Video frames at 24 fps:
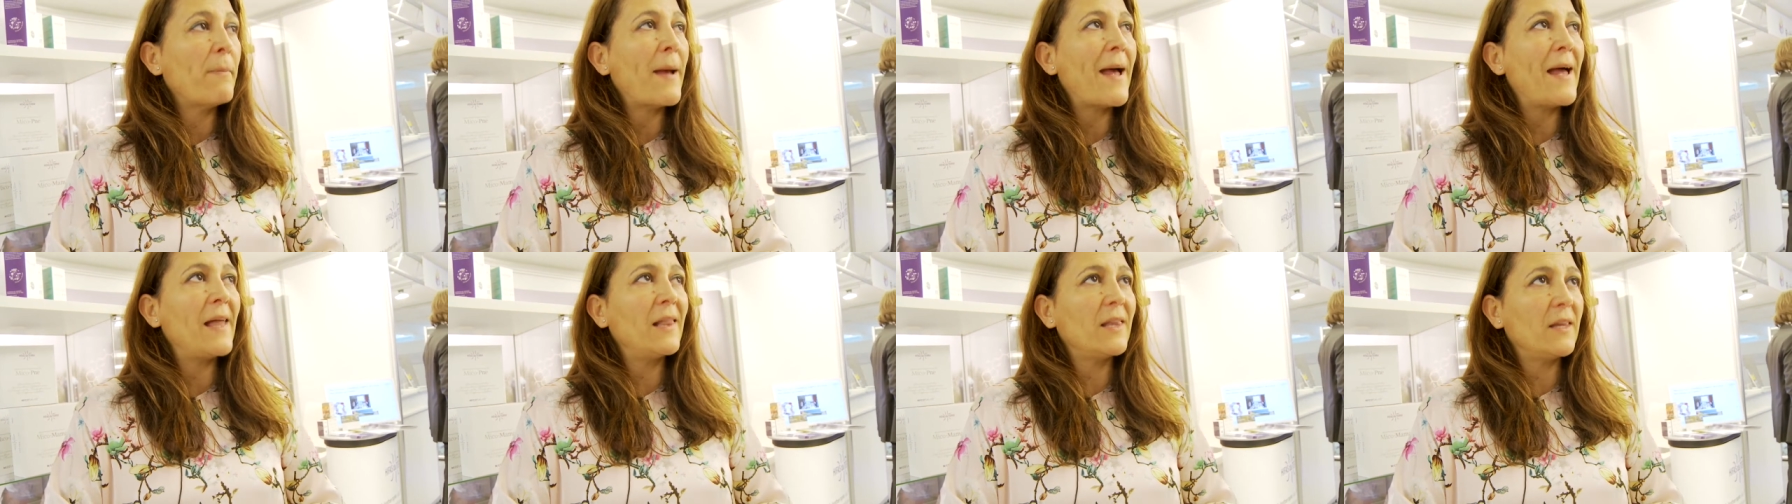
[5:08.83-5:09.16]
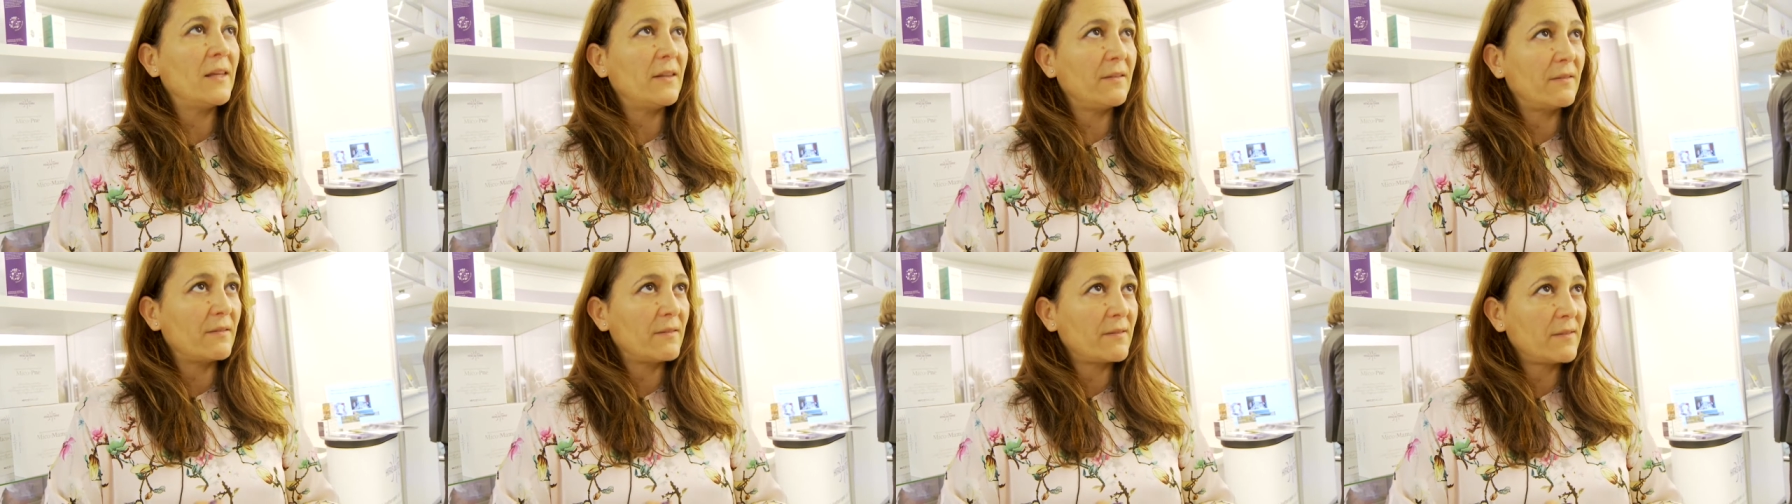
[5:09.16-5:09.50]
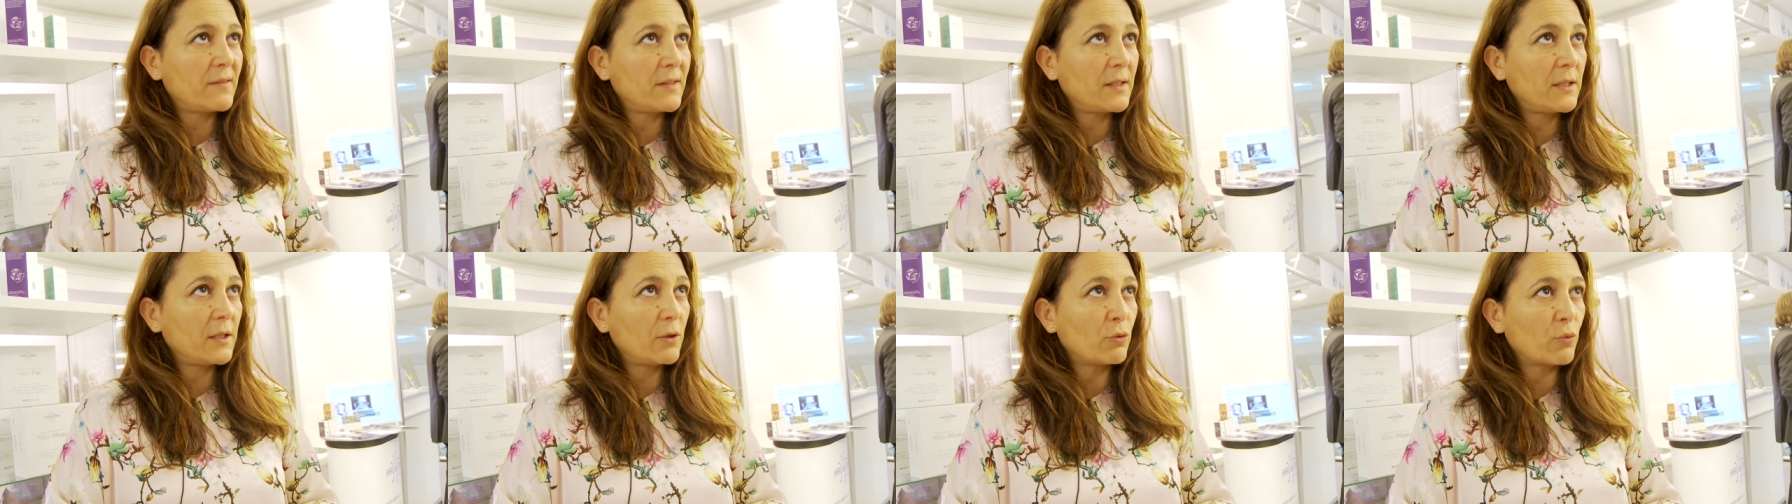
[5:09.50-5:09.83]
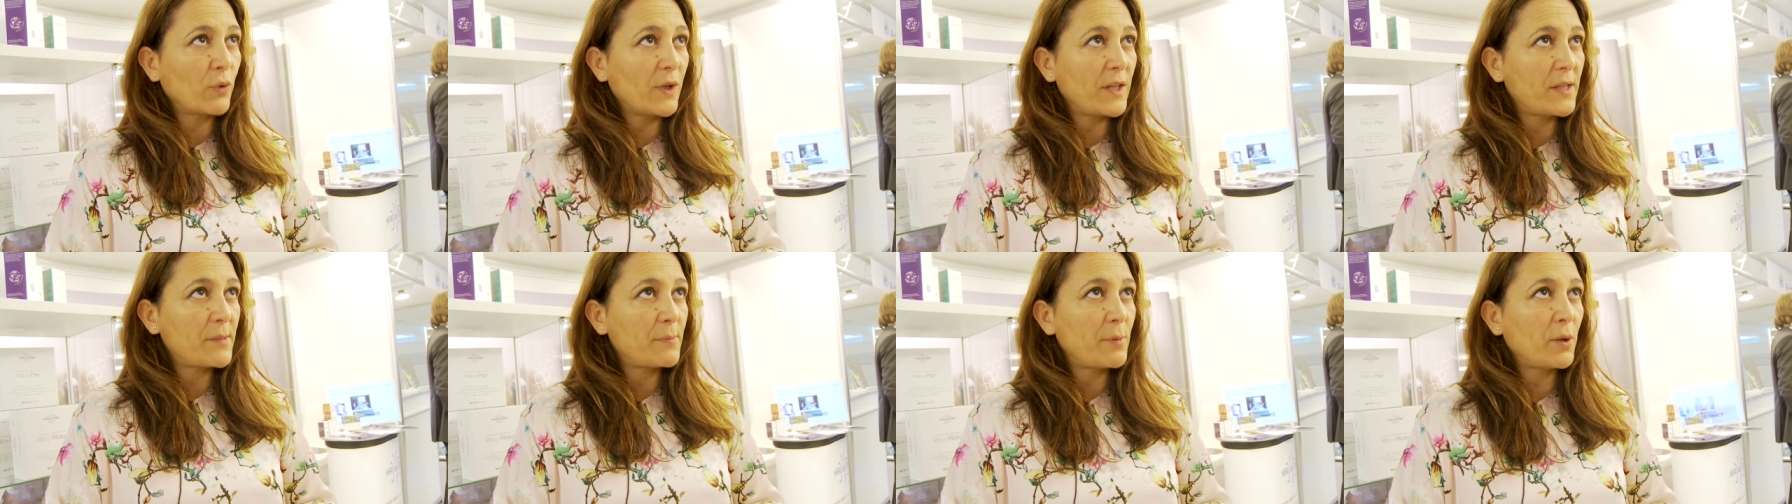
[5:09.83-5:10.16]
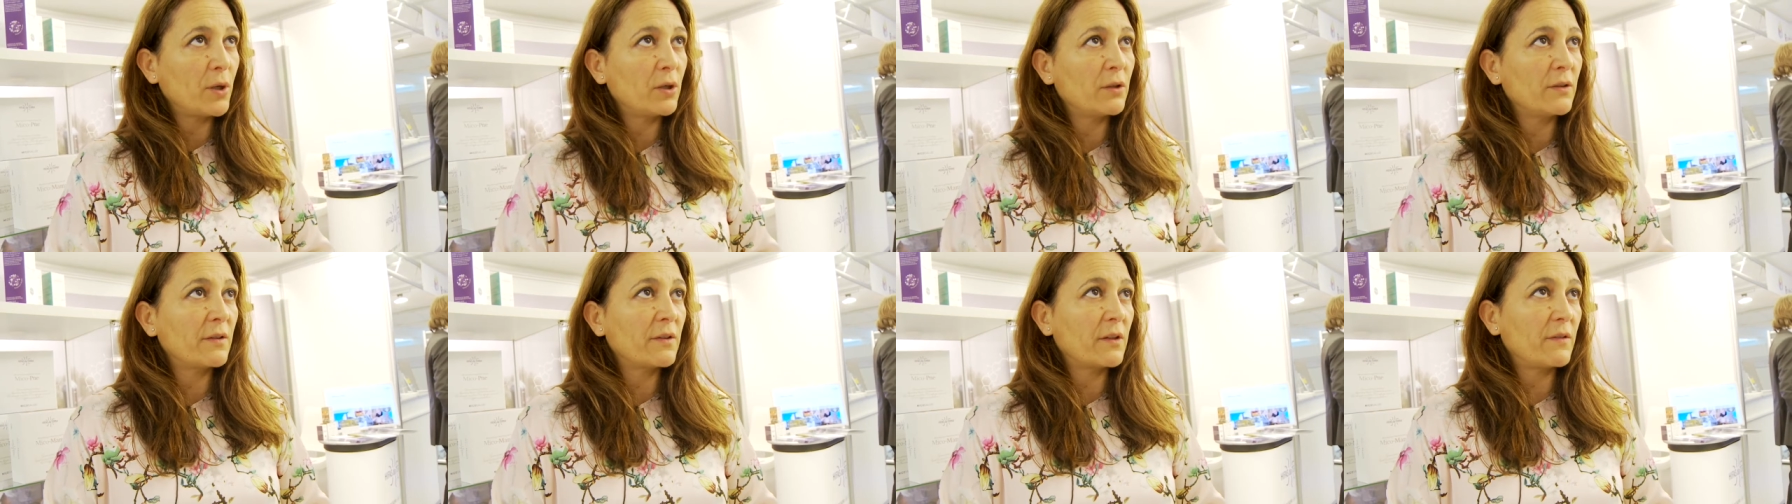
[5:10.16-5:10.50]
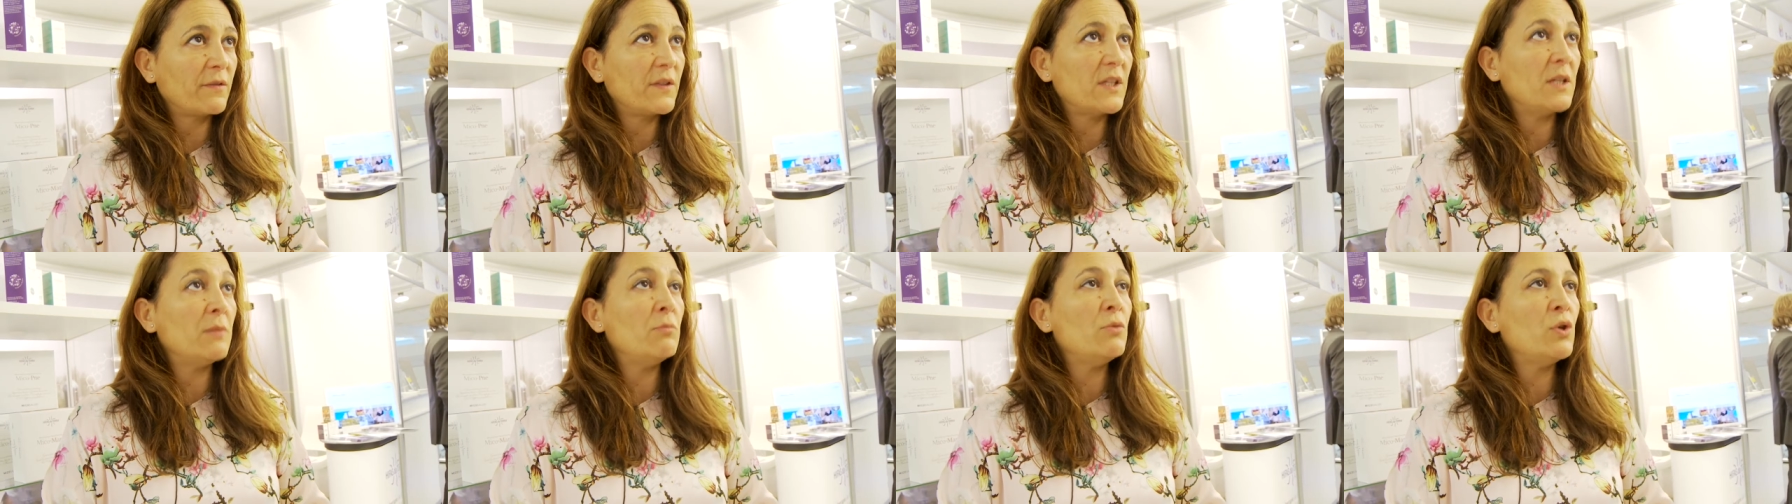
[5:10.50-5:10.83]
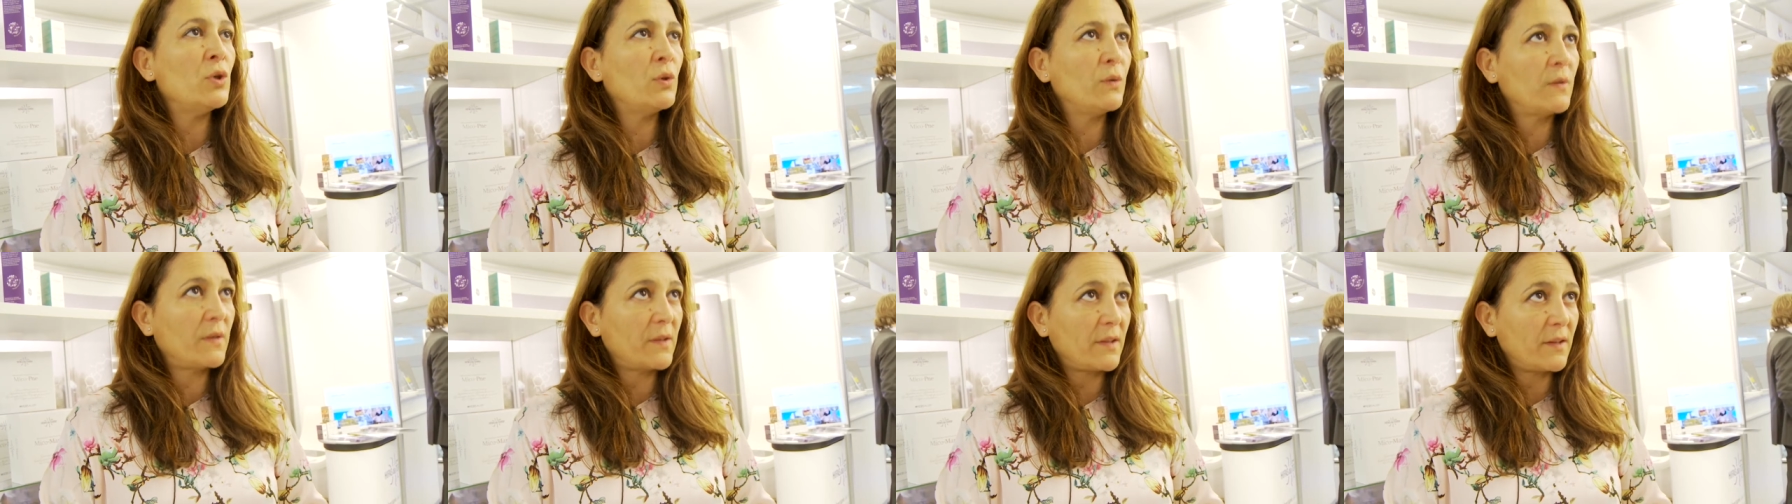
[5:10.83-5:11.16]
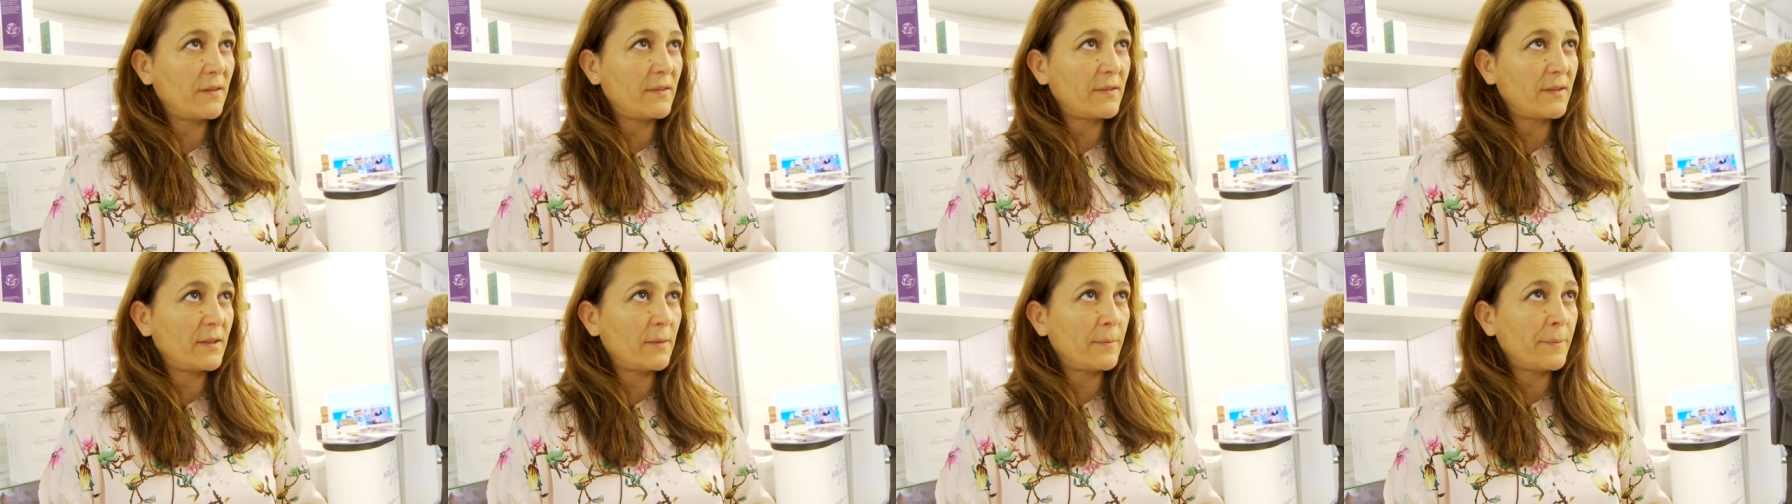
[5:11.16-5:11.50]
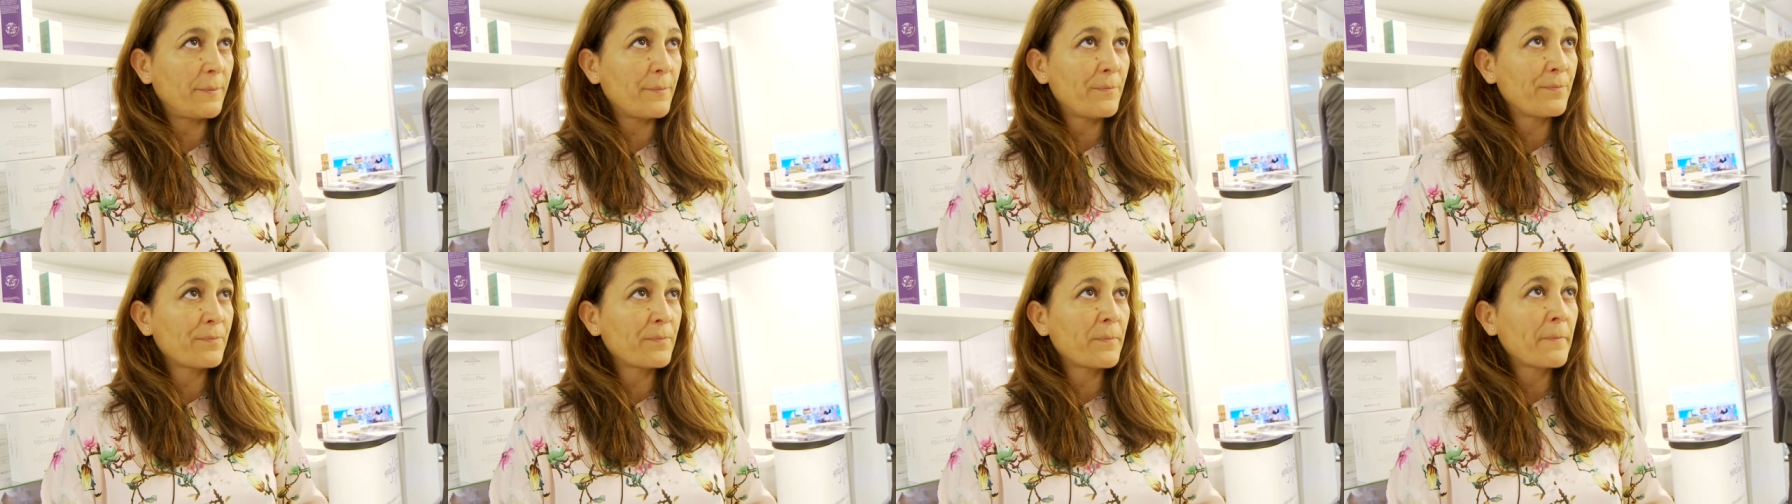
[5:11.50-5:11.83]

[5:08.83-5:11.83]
balanced response of the immune system.